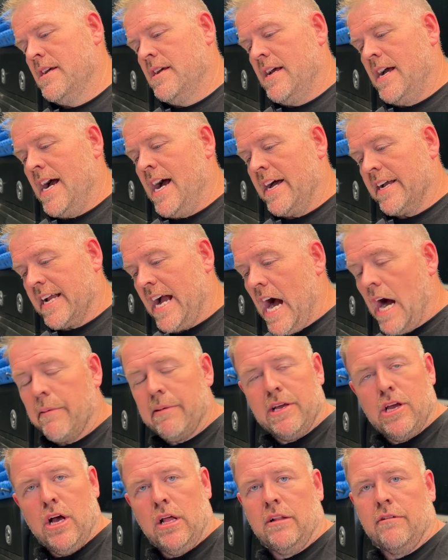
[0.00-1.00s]
Car will
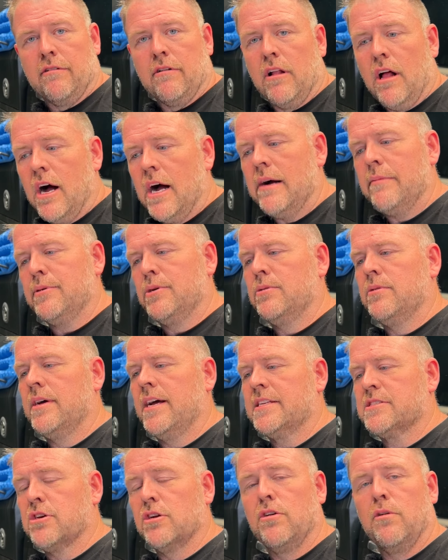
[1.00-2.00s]
be hell reliable.
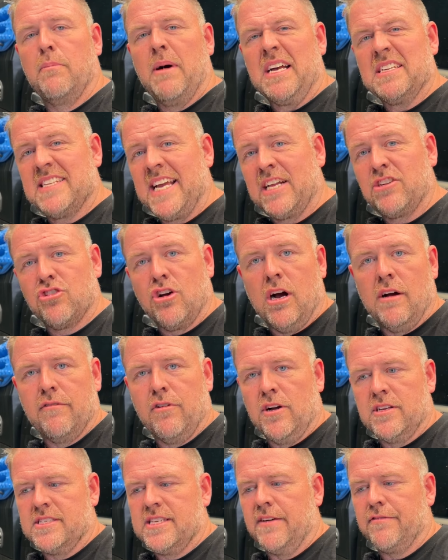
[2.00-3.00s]
It's got all Mustang
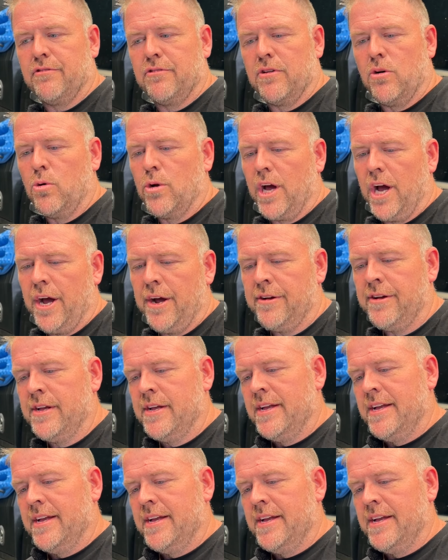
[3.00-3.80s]
driveline stuff through the auto,